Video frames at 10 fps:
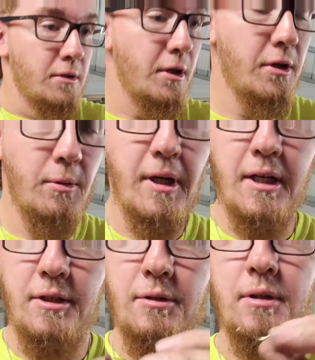The other
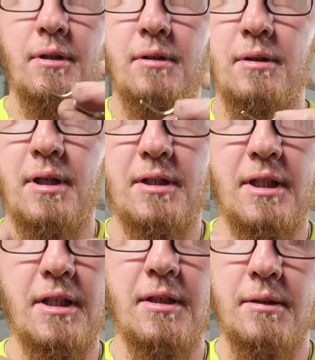way I do it, I
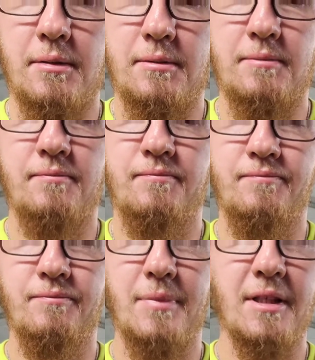take
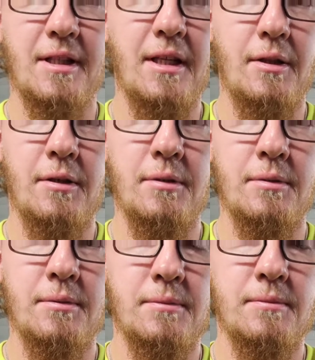about that
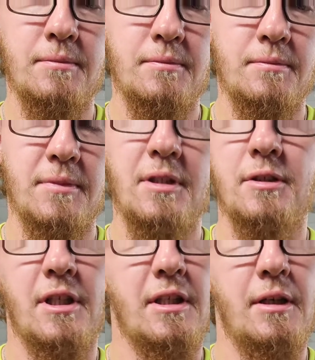long. It
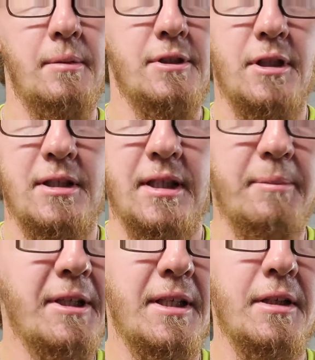looks like a lot, but it's not. I
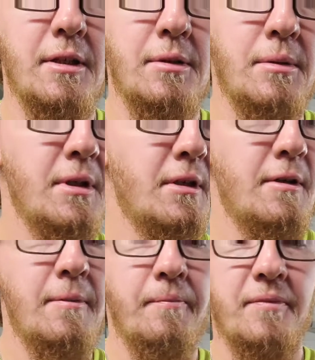take about that long,
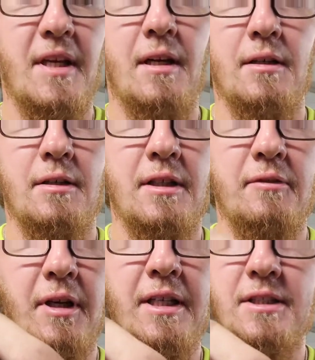and I'll
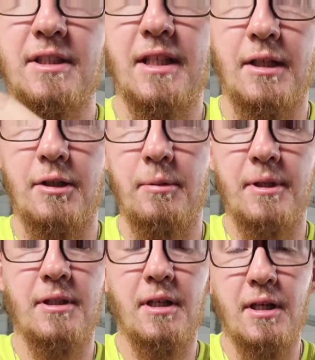leave the end sticking
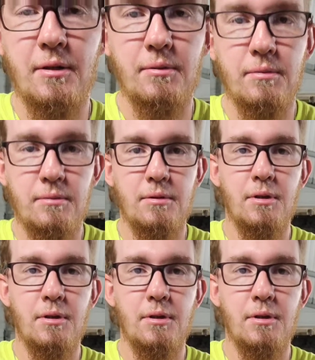up, and then I'll